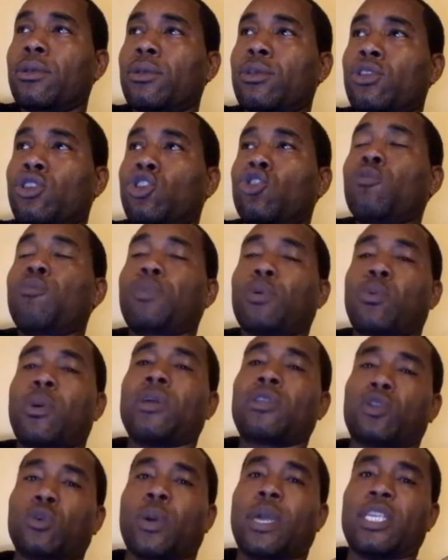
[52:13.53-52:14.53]
Super
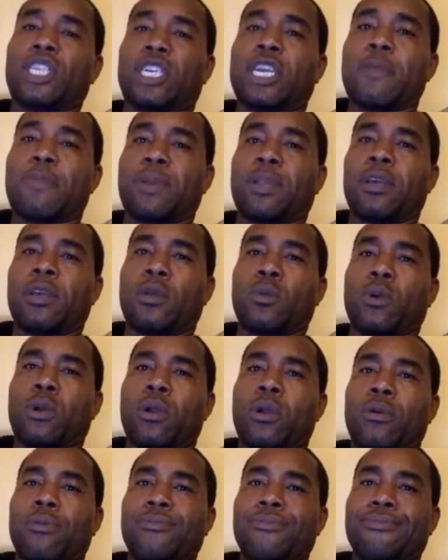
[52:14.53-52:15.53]
welterweight champion of the
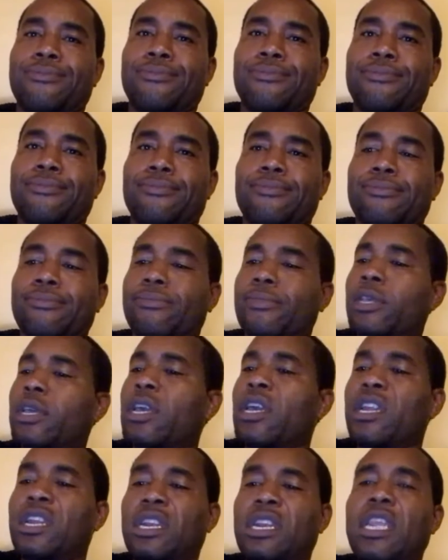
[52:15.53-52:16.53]
world.
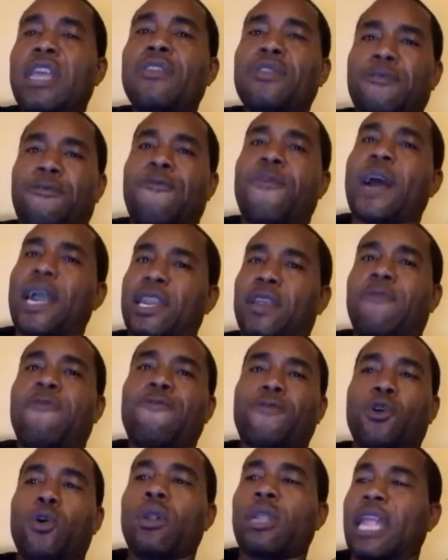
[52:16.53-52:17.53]
Neither fighter
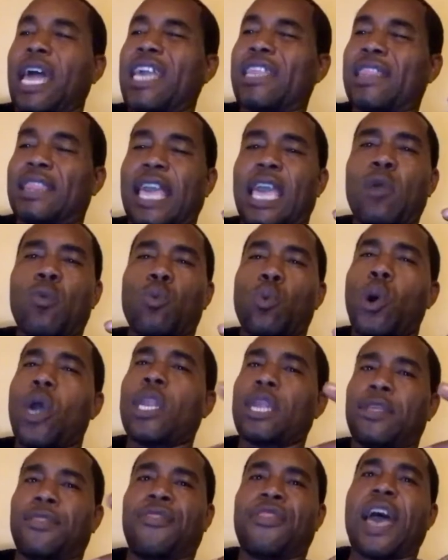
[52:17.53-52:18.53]
fought like they
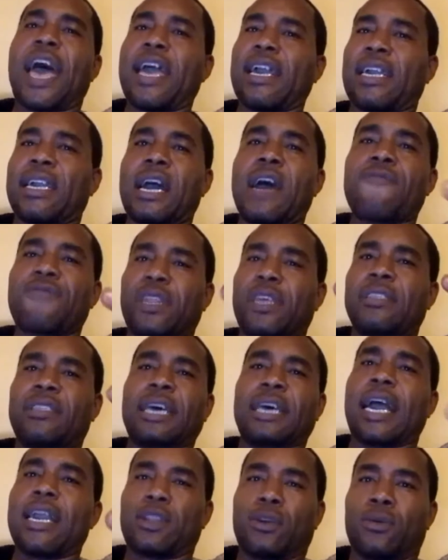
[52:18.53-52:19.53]
wanted that coveted
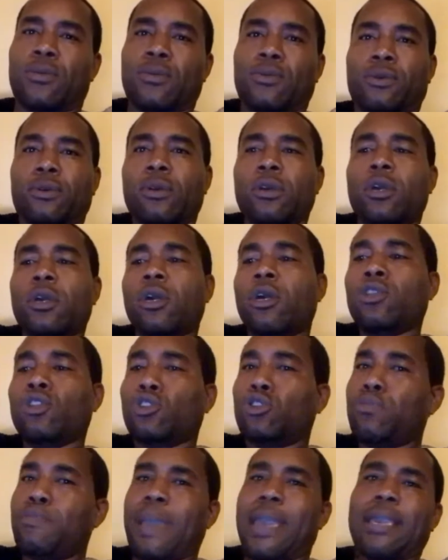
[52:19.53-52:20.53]
title
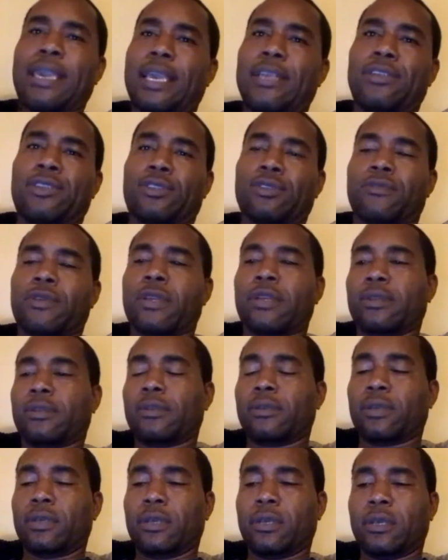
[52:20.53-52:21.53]
to make history.
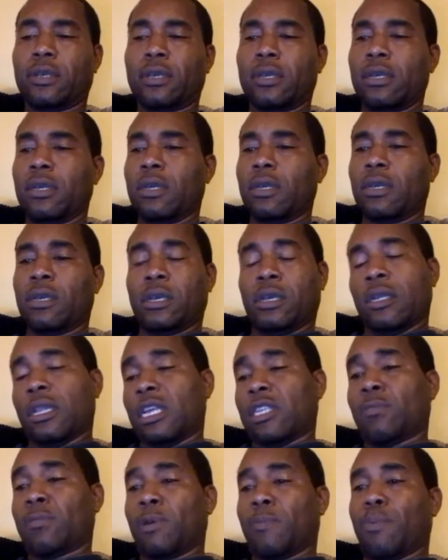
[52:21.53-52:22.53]

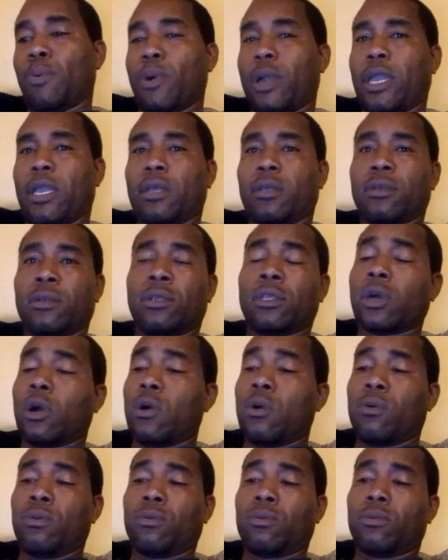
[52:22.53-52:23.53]
That's my point.
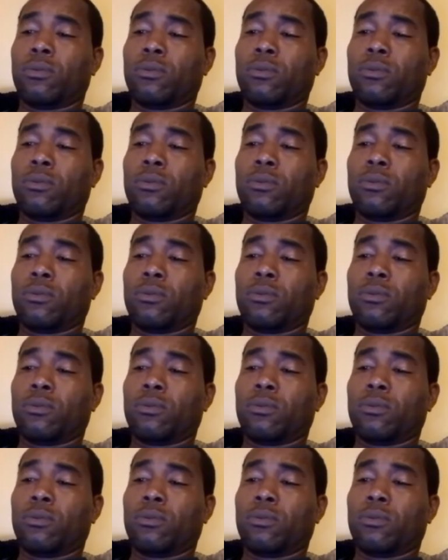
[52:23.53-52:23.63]
So,